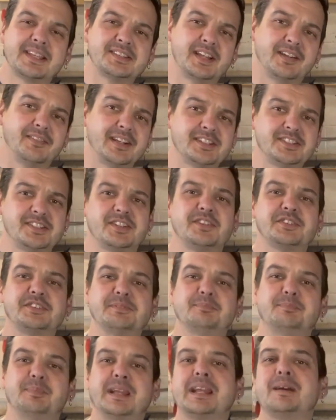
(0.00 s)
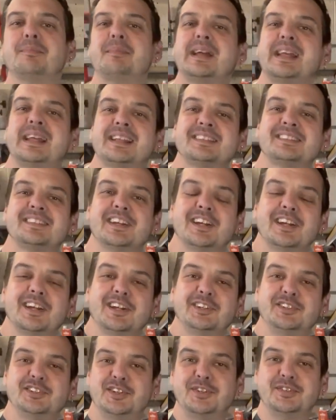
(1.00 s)
And I've actually got some bigger makes
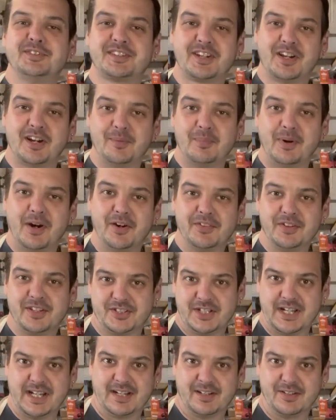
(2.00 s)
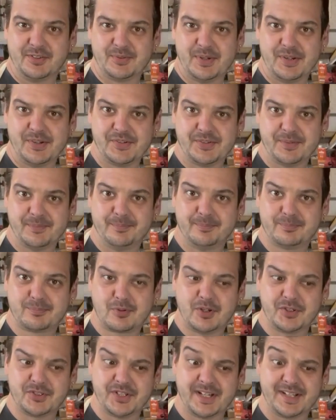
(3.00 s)
due to come on the channel as well, some
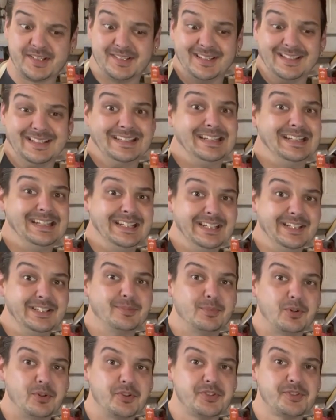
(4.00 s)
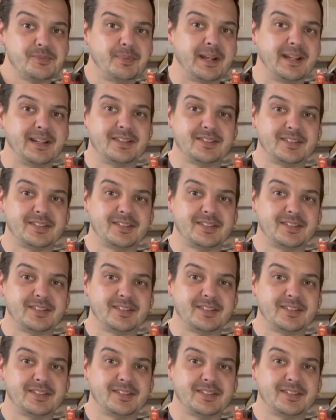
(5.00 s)
projects that need more space.